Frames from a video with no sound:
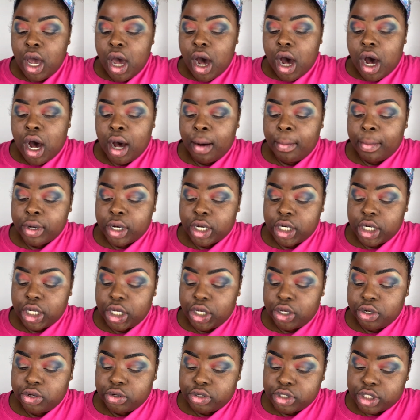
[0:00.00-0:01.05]
I'm gonna
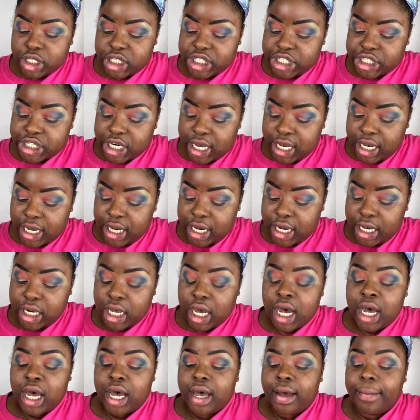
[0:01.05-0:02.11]
use the shade
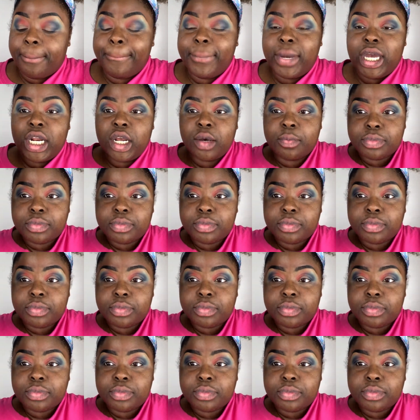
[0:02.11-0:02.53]
Medium